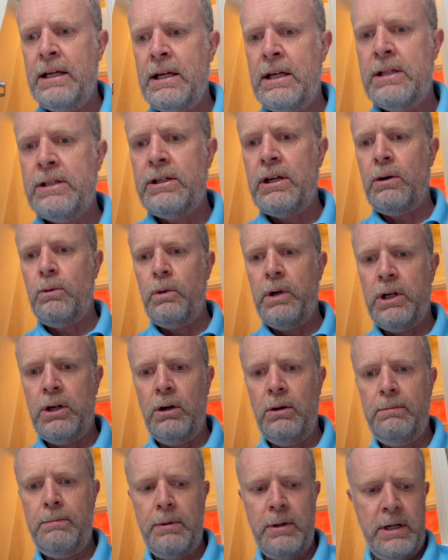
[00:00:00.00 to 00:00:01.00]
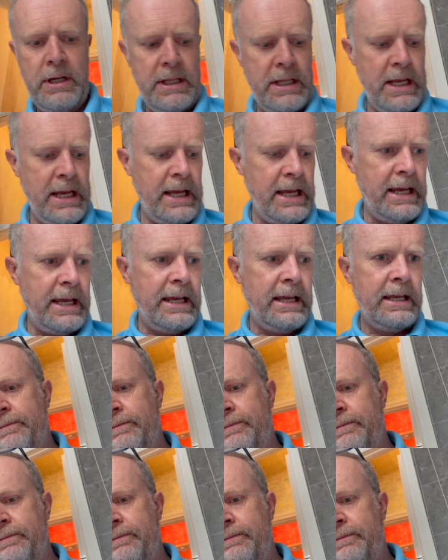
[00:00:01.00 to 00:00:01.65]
So we could put it there.